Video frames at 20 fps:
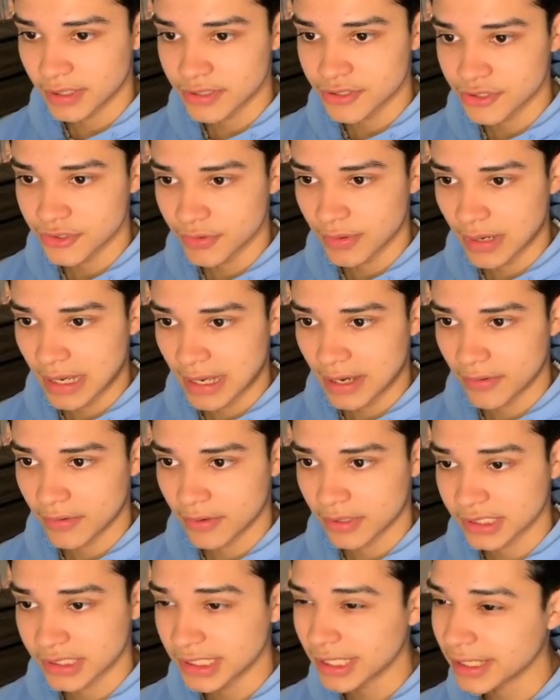to our
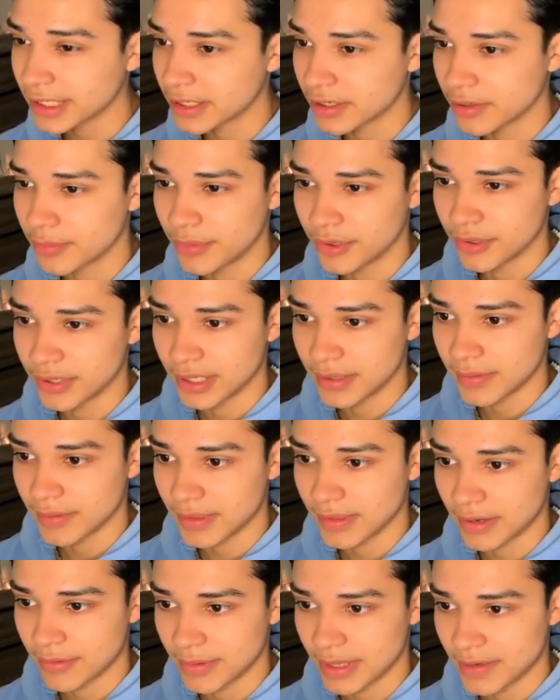second component
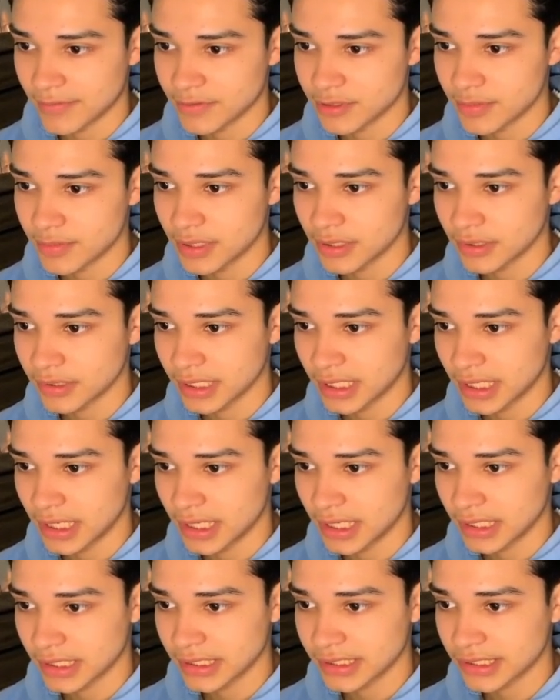that we have to build,
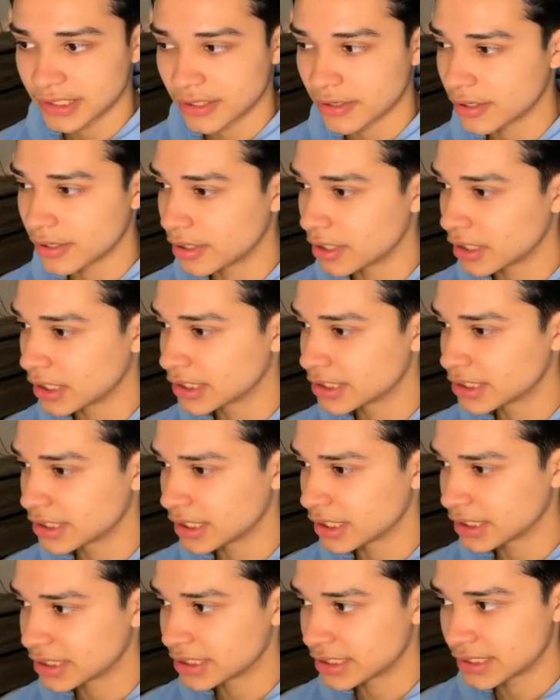and let's
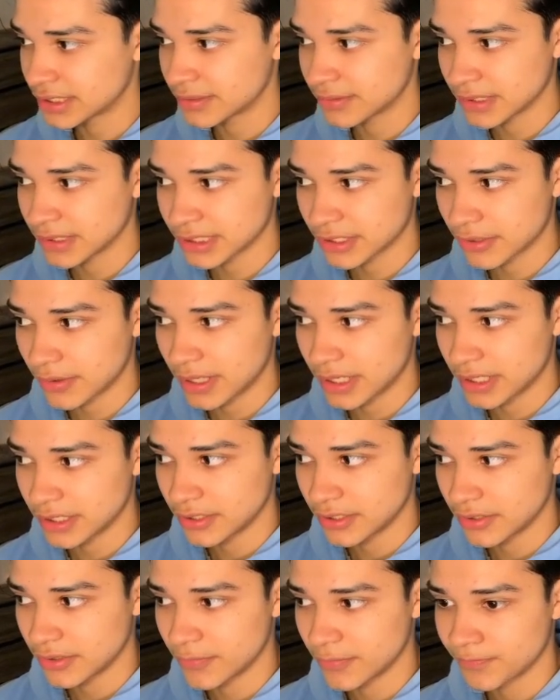go ahead and
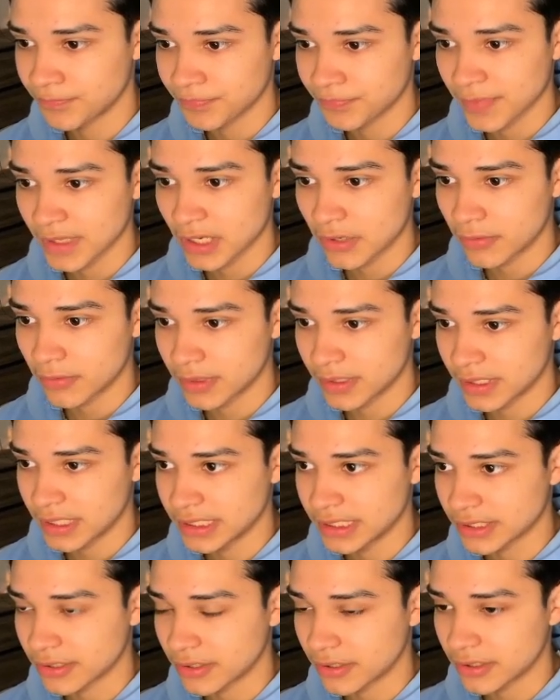do one of
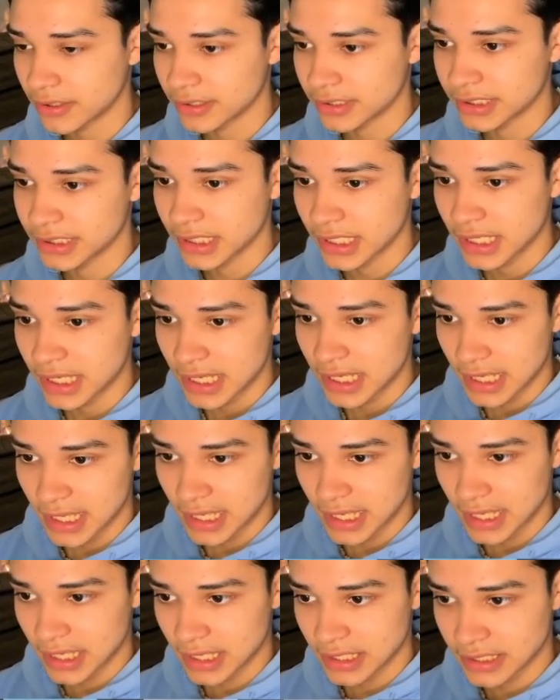these cards.
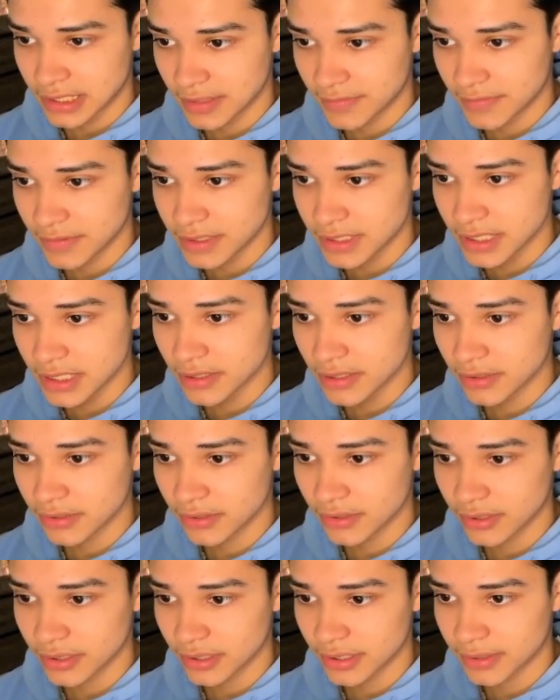And if you take a
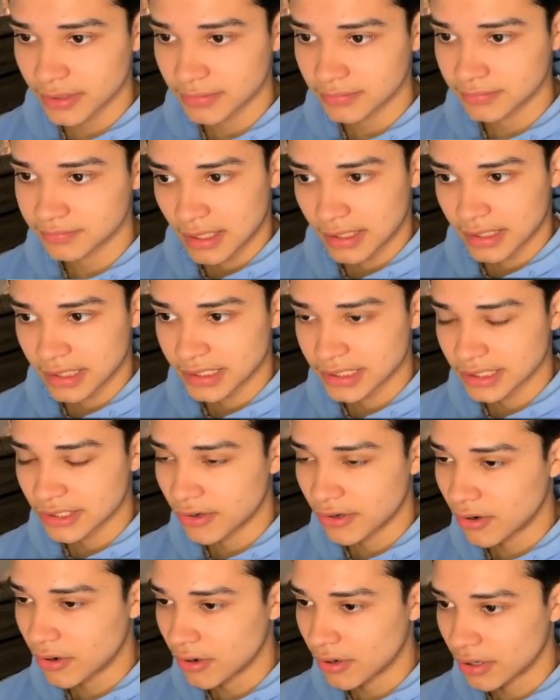look at this
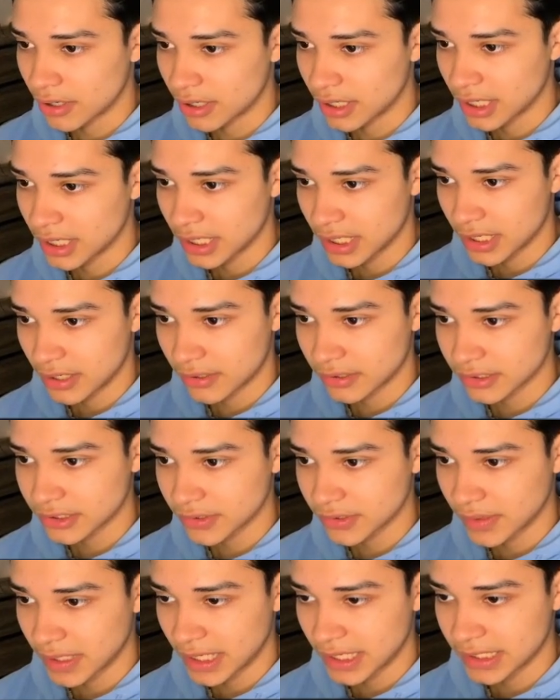card, it also
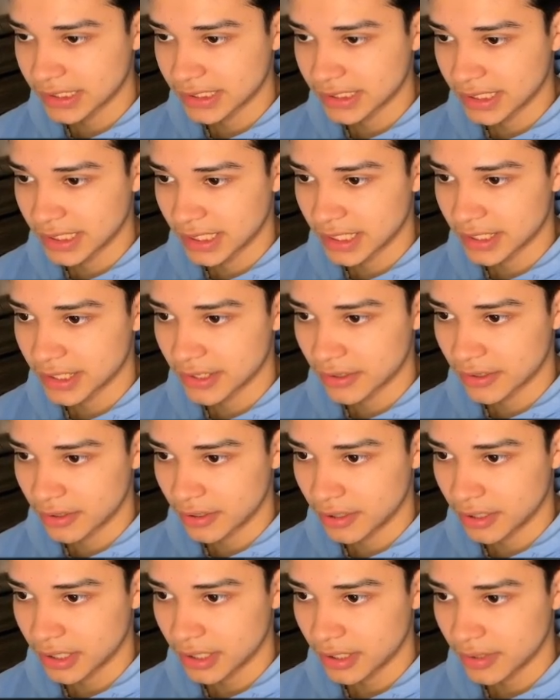has an
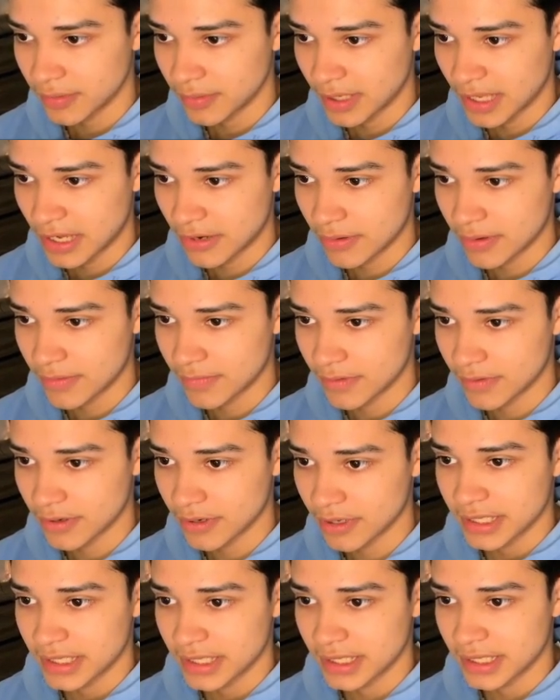icon. However,
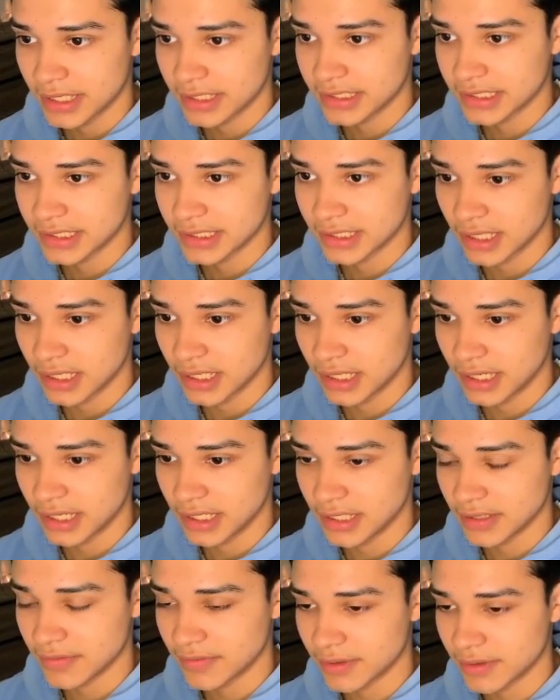it's in a
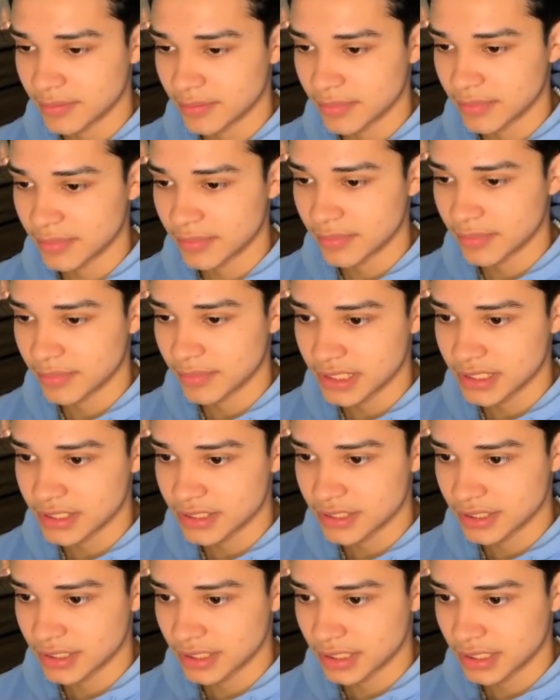different
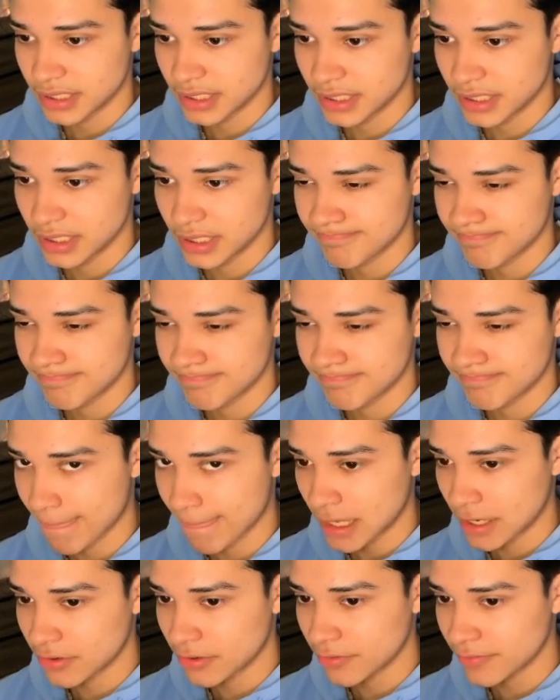position. I
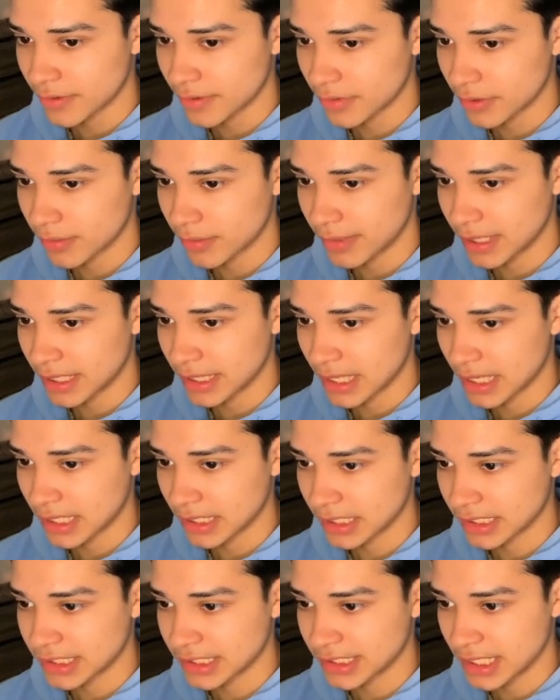don't know if I want to make that the
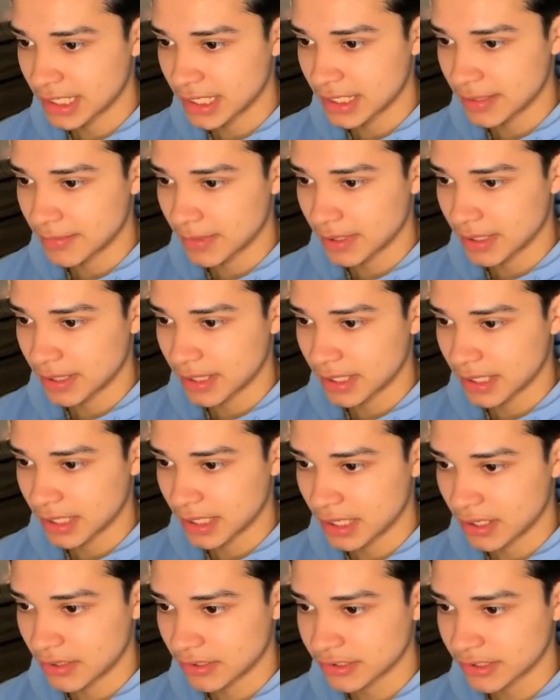same thing. It
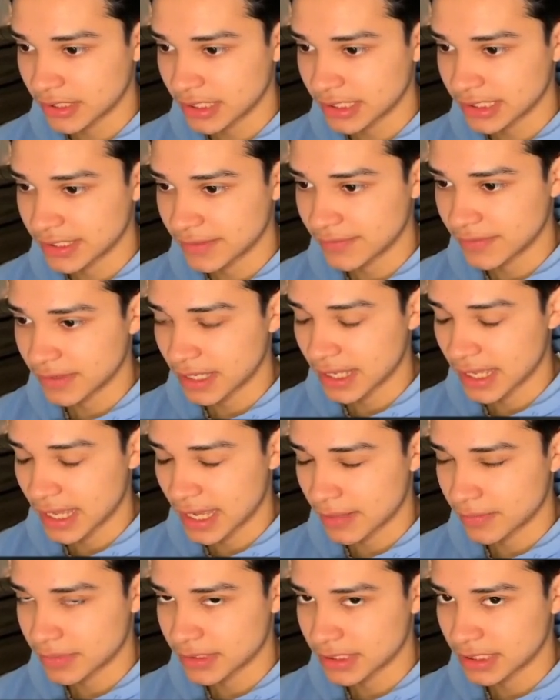also has different
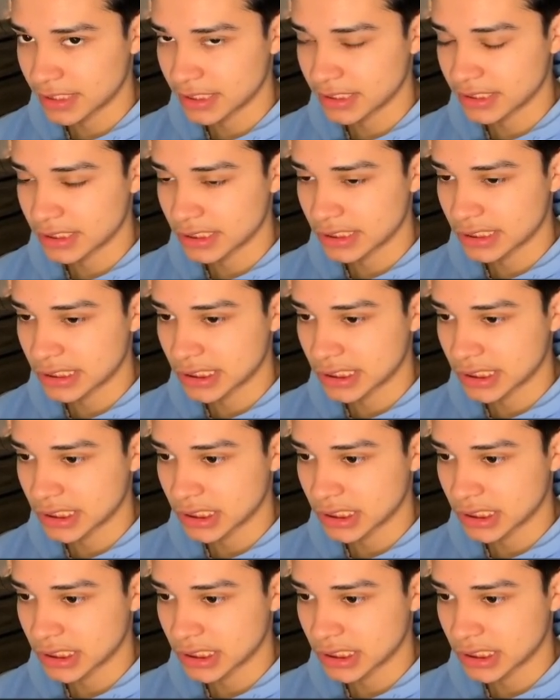gap sizes.